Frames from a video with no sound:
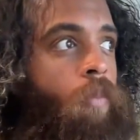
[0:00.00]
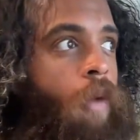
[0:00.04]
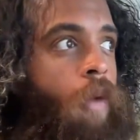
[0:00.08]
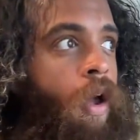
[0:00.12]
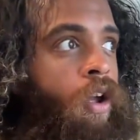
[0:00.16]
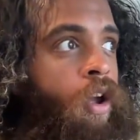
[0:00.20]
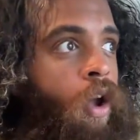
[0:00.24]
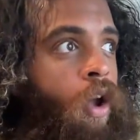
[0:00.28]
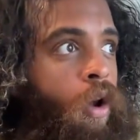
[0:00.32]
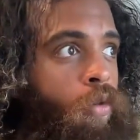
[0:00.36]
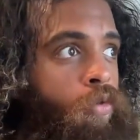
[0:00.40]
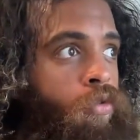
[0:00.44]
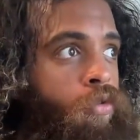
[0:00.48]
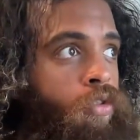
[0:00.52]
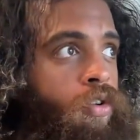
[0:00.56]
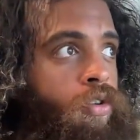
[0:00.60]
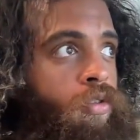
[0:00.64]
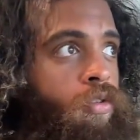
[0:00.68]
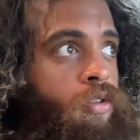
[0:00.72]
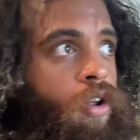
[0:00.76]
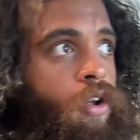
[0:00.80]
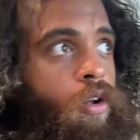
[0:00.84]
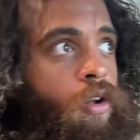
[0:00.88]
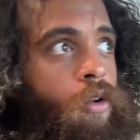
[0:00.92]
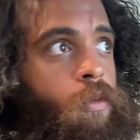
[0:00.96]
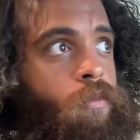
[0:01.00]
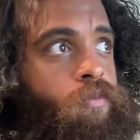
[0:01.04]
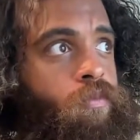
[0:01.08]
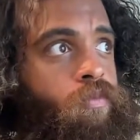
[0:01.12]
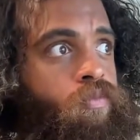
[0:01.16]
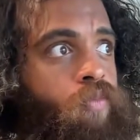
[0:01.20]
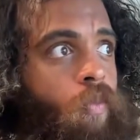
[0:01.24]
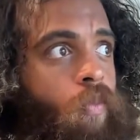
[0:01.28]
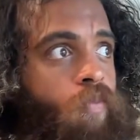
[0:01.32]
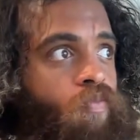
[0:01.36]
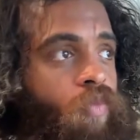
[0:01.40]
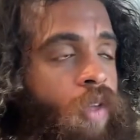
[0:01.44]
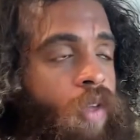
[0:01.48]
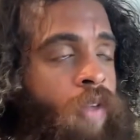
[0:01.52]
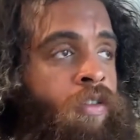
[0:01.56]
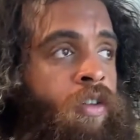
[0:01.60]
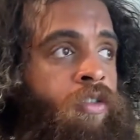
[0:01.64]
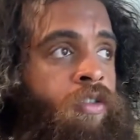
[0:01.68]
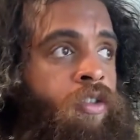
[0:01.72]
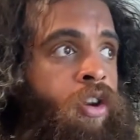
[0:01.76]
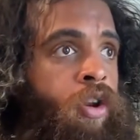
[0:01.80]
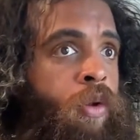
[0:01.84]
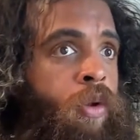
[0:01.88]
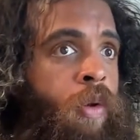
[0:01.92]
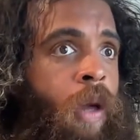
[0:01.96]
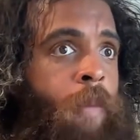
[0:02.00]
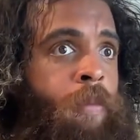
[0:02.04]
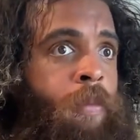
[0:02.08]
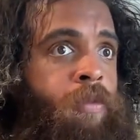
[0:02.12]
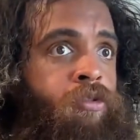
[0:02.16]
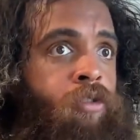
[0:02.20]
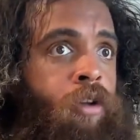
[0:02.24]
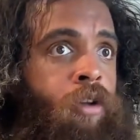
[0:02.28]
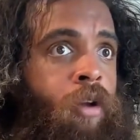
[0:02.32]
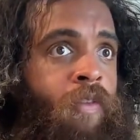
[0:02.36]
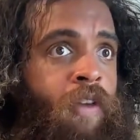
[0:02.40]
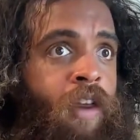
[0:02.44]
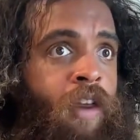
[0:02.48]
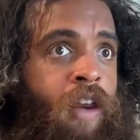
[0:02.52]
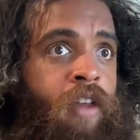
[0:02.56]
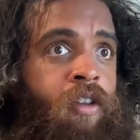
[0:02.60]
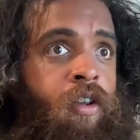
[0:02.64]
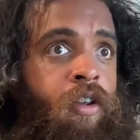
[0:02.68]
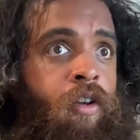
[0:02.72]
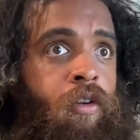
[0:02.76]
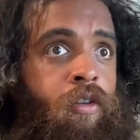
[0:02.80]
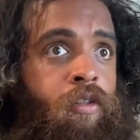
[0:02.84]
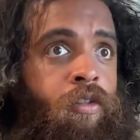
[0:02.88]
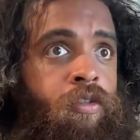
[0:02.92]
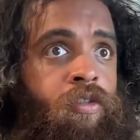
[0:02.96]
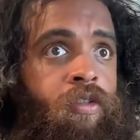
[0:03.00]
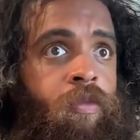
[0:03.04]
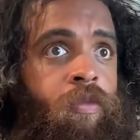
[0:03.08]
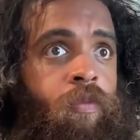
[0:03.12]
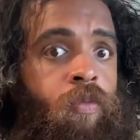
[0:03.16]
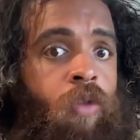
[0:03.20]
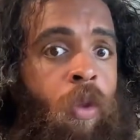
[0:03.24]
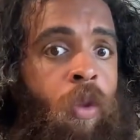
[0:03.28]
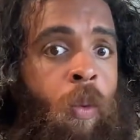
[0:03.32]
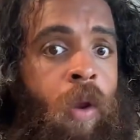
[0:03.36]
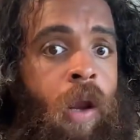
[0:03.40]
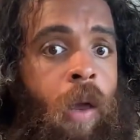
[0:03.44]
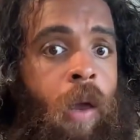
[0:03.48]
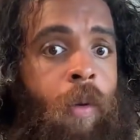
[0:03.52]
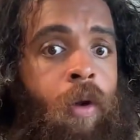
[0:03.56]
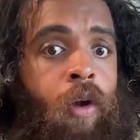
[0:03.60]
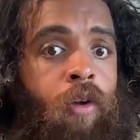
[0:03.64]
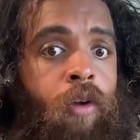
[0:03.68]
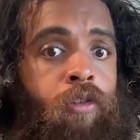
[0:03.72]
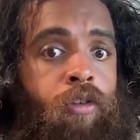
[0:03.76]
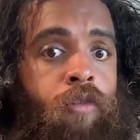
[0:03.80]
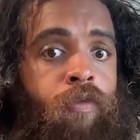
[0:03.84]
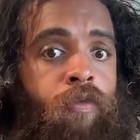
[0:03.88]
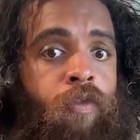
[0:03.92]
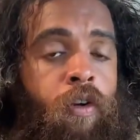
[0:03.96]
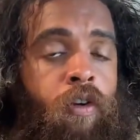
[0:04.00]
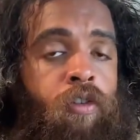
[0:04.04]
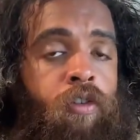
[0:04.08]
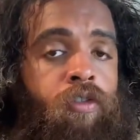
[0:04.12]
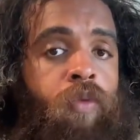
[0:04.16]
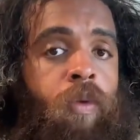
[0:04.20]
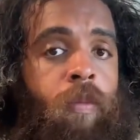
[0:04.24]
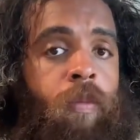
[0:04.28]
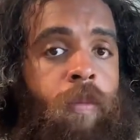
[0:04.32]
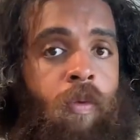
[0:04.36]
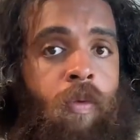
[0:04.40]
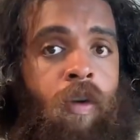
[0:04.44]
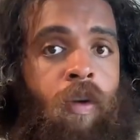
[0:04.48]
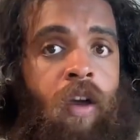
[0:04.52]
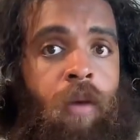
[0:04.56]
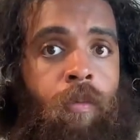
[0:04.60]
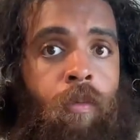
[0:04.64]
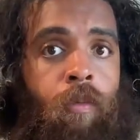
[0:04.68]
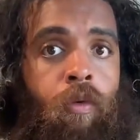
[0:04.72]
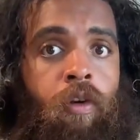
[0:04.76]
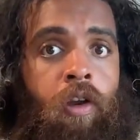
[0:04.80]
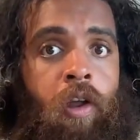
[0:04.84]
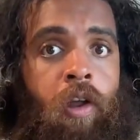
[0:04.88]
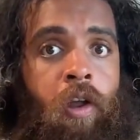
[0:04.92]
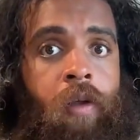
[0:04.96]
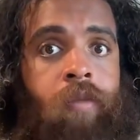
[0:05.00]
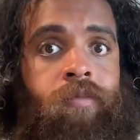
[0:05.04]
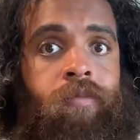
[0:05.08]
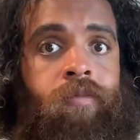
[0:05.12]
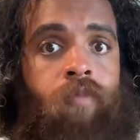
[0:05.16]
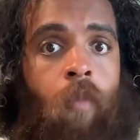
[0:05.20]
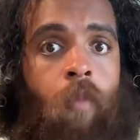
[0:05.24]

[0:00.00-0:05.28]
My go-to though, if there's a new episode of any of those, the one I would go to first would be Rick and Morty.